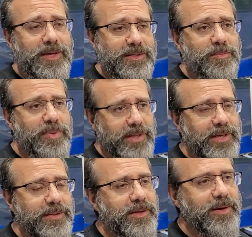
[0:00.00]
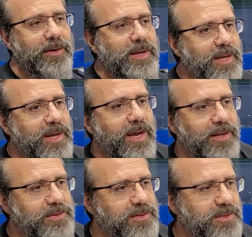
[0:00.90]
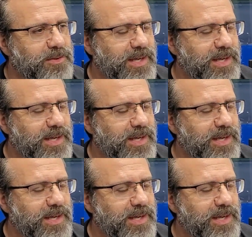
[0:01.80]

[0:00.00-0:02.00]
I got to play it there, and so